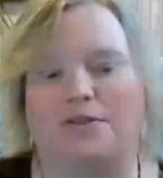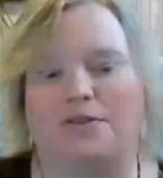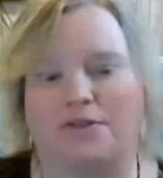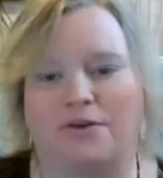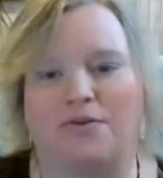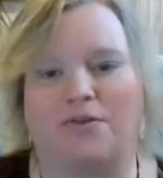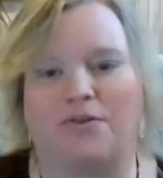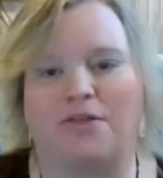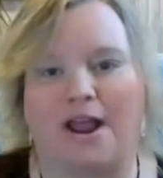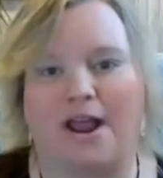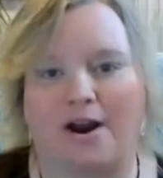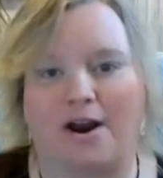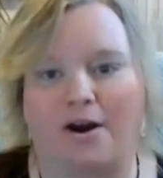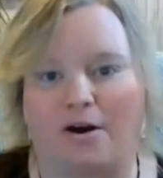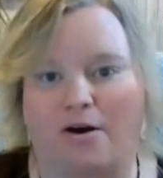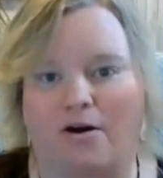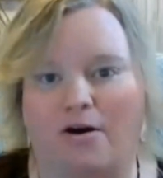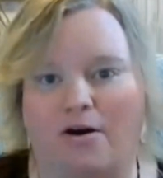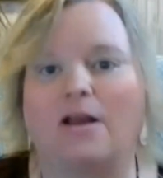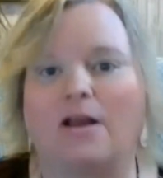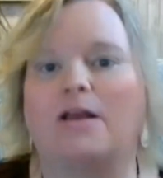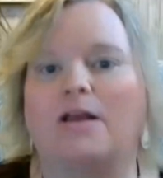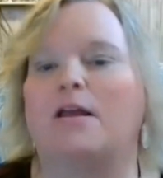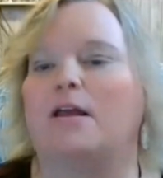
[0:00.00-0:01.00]
that they're
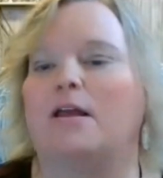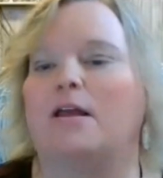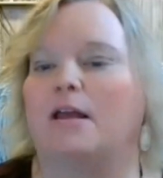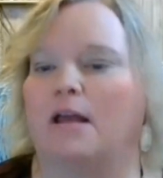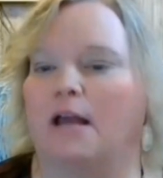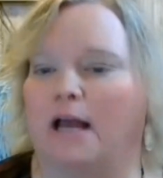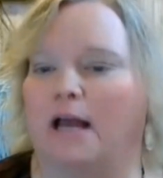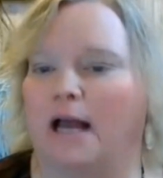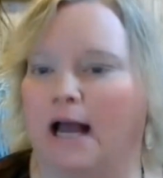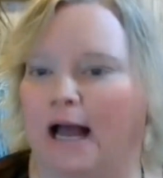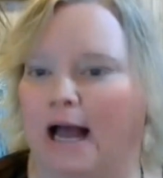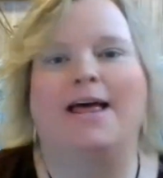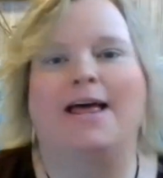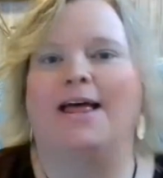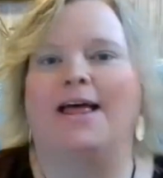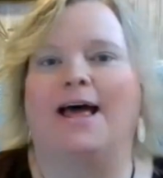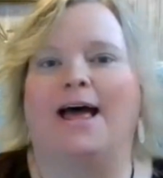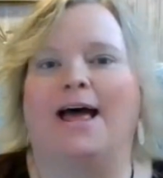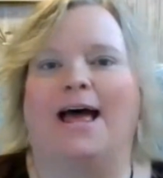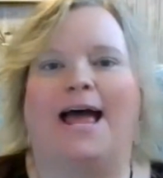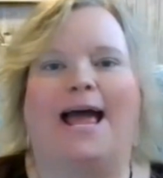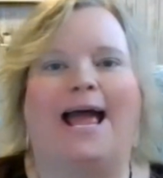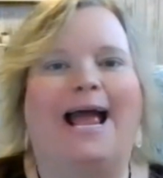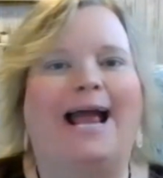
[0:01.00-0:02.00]
there.
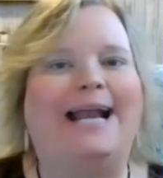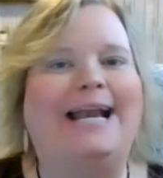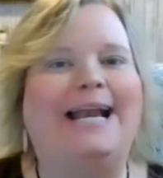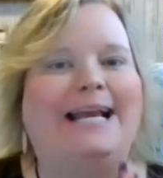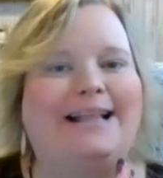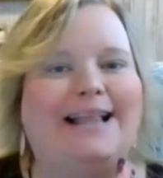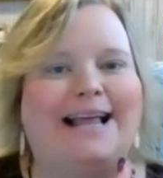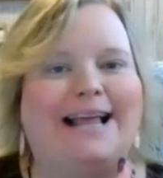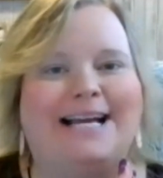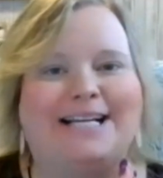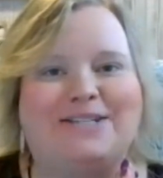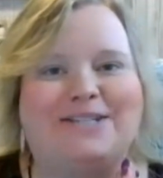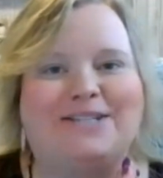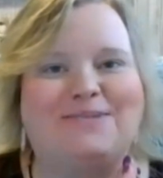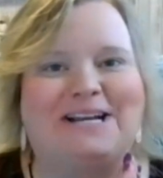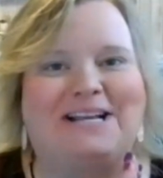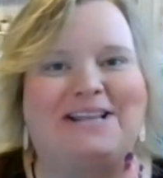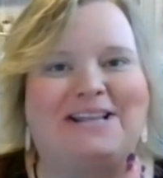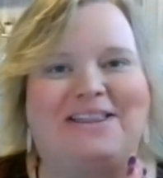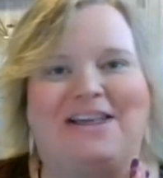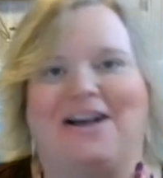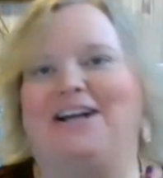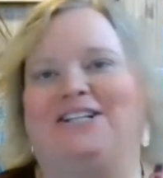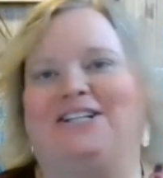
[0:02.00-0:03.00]
Any last minute